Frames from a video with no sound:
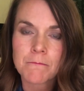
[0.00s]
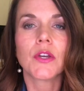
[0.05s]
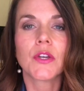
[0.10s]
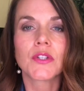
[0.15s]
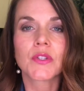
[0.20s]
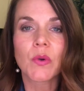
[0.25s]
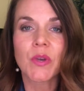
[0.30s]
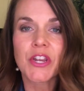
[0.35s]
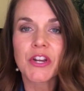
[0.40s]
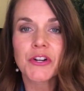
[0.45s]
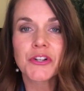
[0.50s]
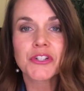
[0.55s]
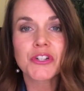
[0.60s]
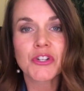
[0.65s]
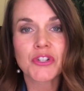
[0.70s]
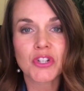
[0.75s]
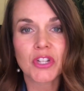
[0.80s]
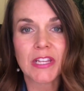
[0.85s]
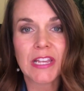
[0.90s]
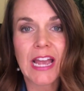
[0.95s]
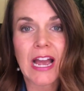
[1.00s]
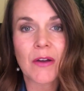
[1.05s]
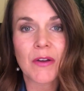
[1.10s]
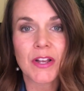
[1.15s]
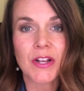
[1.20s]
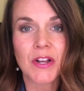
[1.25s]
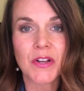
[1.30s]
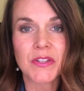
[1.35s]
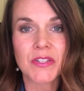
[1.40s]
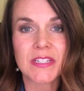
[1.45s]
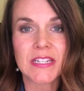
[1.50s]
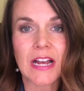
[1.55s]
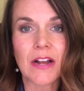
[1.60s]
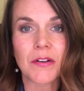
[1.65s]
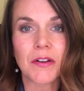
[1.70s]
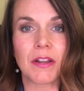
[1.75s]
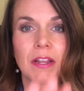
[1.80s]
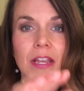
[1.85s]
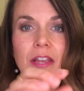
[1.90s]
So here's usually how it goes down.